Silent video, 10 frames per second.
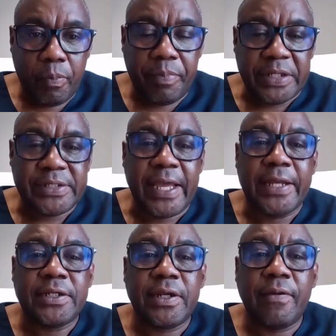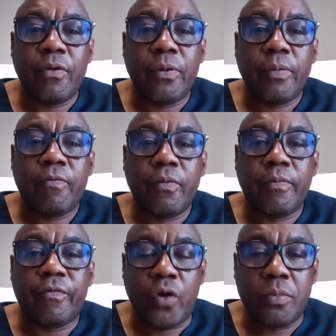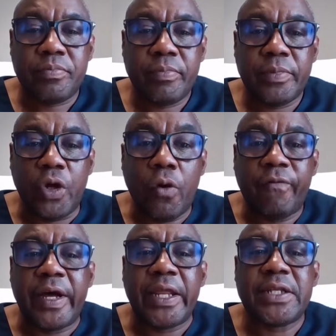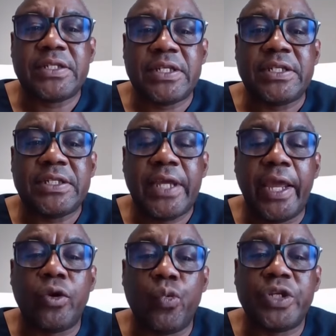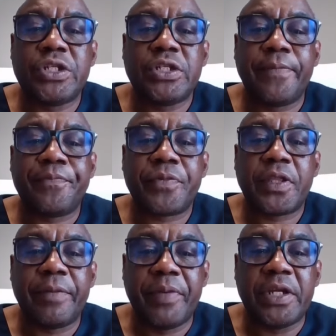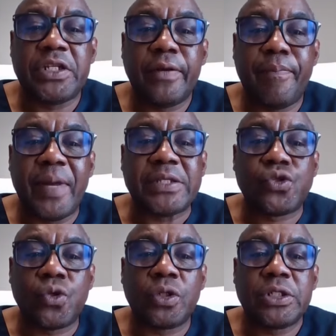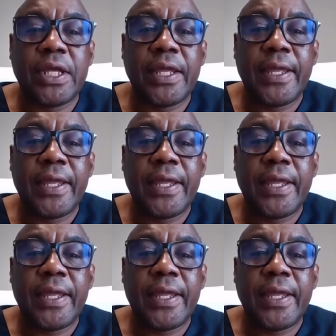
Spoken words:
present from the ovarian cyst and which the patient must sought